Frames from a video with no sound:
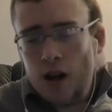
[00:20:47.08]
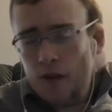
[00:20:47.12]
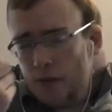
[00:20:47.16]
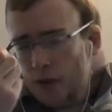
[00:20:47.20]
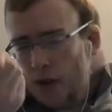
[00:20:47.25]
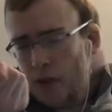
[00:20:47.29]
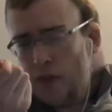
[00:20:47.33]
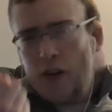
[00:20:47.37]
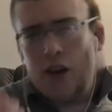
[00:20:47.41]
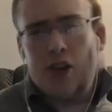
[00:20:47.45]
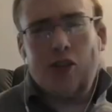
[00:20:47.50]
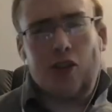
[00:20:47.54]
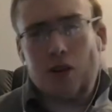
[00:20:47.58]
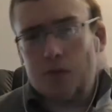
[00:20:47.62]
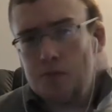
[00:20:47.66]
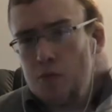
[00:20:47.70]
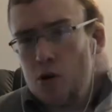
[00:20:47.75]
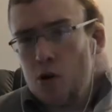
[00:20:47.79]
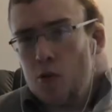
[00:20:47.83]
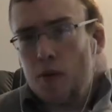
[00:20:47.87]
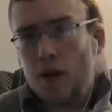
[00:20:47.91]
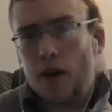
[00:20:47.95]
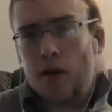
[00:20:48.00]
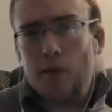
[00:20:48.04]
the Avengers
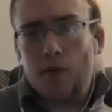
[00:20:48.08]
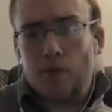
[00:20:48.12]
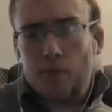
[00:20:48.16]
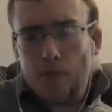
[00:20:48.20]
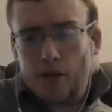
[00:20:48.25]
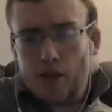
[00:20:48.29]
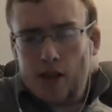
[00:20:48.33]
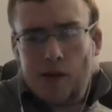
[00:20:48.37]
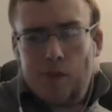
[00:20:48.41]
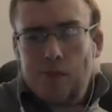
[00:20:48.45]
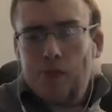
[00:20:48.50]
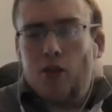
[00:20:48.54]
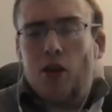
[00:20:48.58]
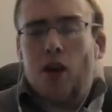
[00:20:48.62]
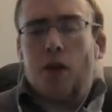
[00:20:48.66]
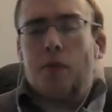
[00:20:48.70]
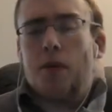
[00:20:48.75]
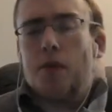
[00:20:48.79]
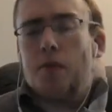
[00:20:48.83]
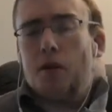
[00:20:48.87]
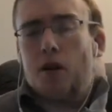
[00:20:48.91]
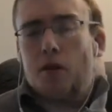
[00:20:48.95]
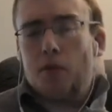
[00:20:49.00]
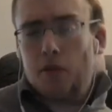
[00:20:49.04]
movie. He was manipulating
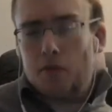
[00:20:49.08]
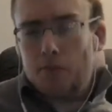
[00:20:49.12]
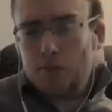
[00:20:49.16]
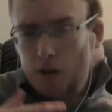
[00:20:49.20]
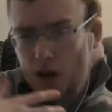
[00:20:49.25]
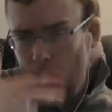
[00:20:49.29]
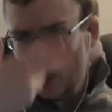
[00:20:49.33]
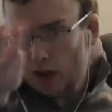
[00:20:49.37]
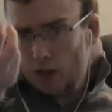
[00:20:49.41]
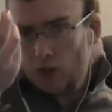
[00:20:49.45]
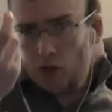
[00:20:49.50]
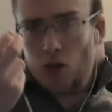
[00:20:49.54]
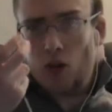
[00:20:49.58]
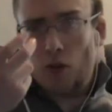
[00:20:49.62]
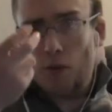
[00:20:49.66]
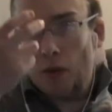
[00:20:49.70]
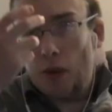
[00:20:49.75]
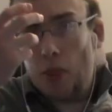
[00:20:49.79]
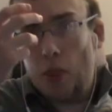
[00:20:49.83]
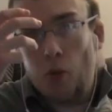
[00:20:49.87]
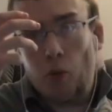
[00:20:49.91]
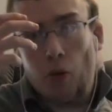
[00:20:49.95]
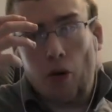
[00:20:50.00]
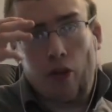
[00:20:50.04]
people, he was mind-controlling
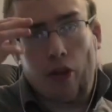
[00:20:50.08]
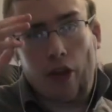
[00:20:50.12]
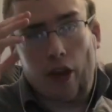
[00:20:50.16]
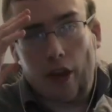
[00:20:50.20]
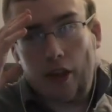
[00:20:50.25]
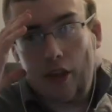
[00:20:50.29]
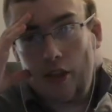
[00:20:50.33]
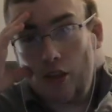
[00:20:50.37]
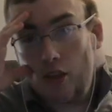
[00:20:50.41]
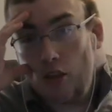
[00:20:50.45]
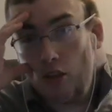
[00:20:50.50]
people with it.